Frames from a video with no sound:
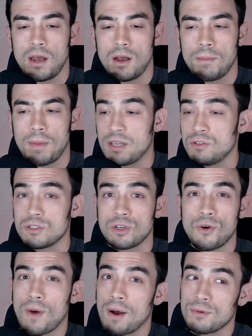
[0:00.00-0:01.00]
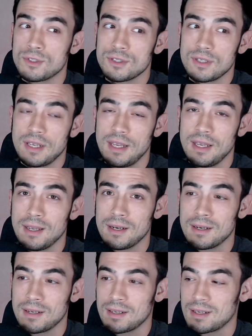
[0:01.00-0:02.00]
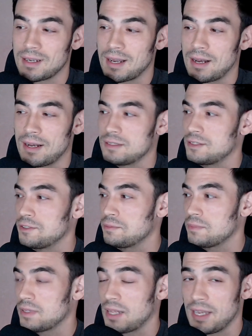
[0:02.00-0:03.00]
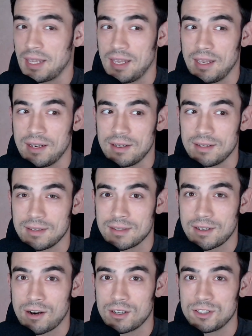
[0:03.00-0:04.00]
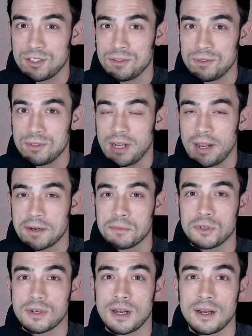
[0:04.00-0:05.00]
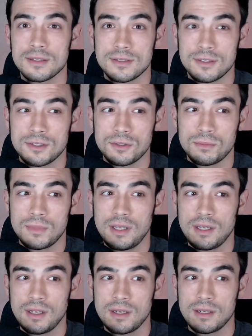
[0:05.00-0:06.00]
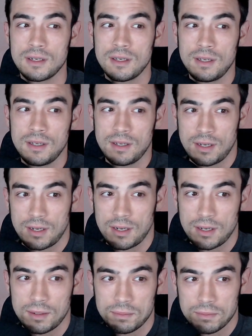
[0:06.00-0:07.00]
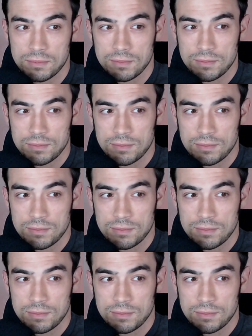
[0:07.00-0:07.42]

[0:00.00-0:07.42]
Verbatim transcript: Um, I used to go out in costume, like in cartoon animal costume, in um,